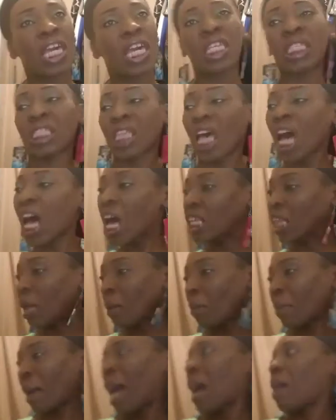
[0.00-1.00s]
It's all
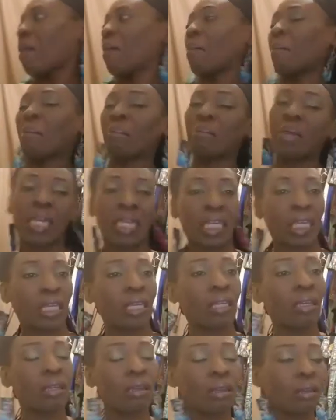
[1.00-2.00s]
about me.
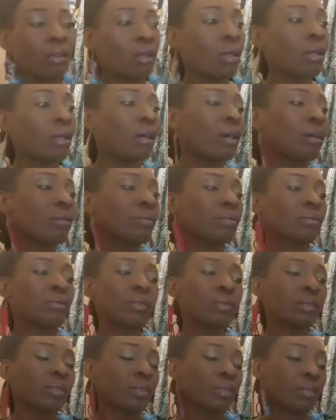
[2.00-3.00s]

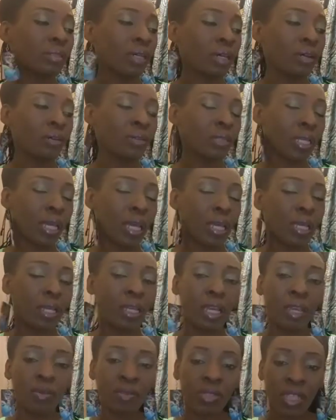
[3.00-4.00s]
I was like,
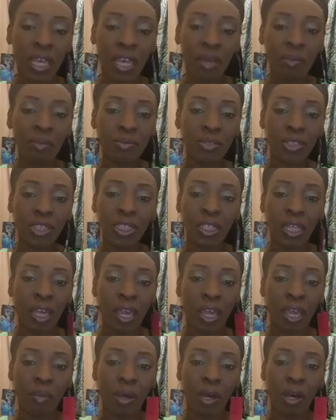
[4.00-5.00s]
every time she
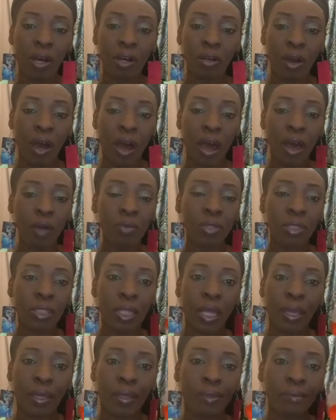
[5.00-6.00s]
came on, I was
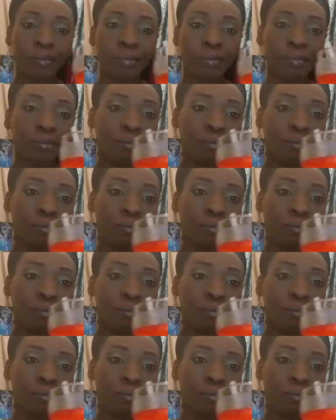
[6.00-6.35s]
like,